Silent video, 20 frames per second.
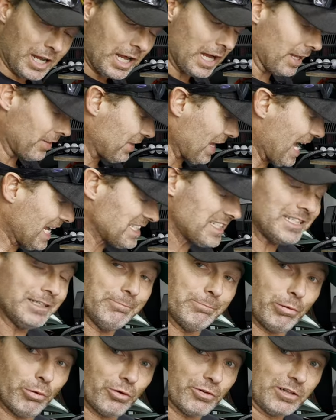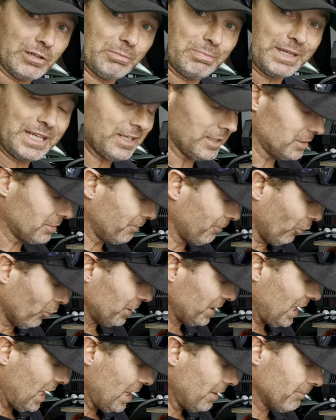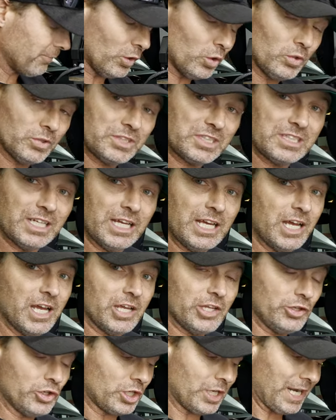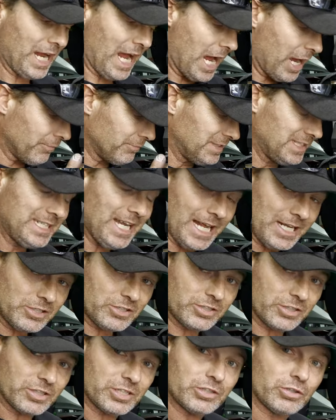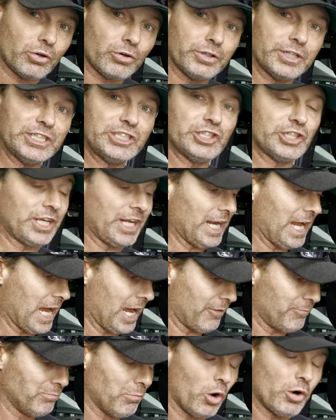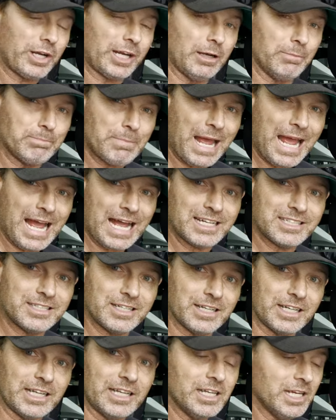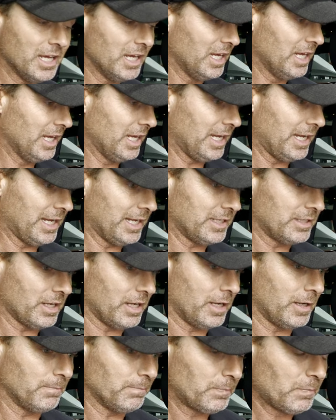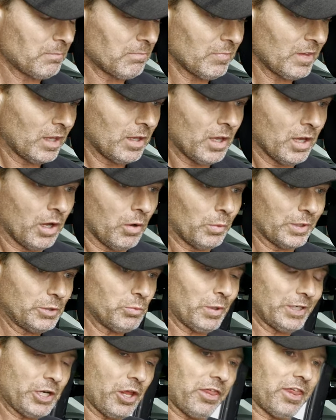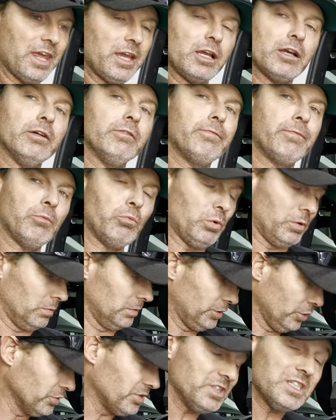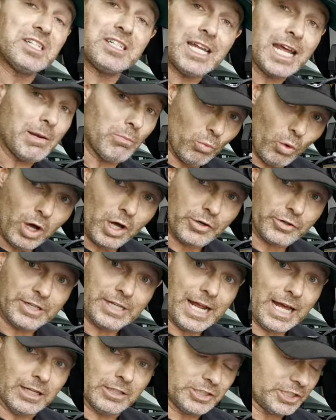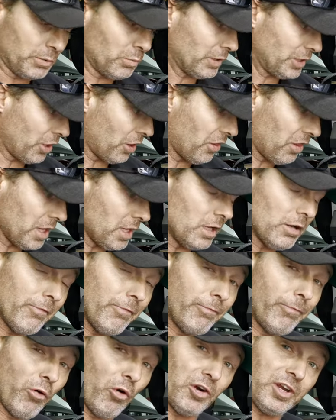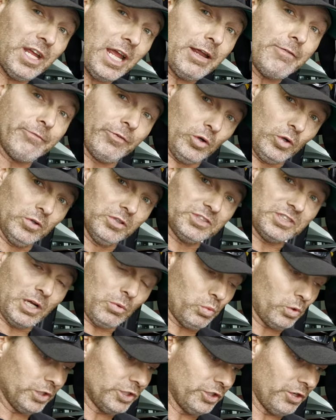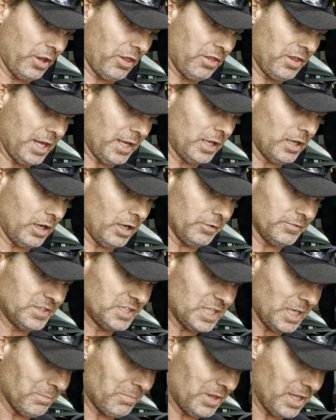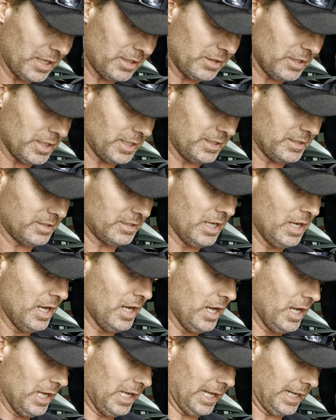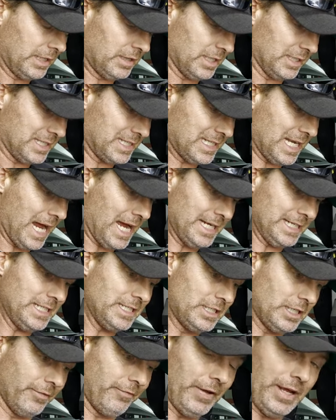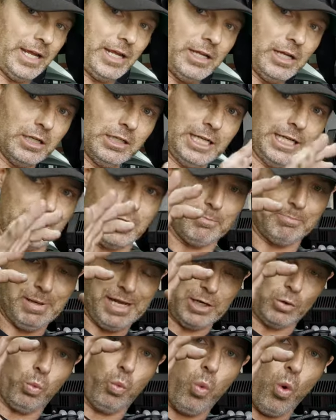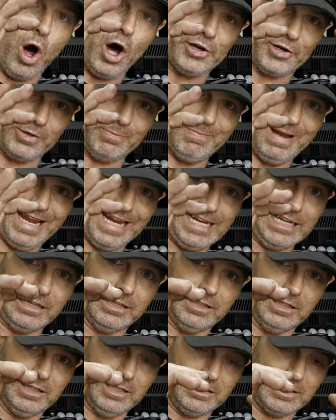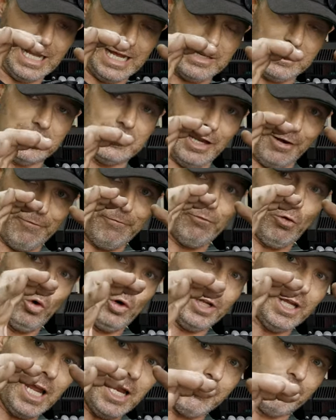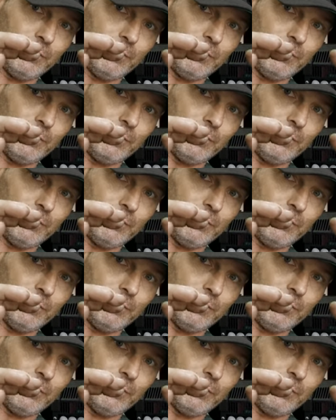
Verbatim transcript: And that's important because forty-eight volts, you're gonna have denser storage, you're gonna have more capacity. And um, when, when you think of, using the same water analogy, when you think of forty-eight volts, I want you to think of something that is like the size of a, like a big water main. That is a forty-eight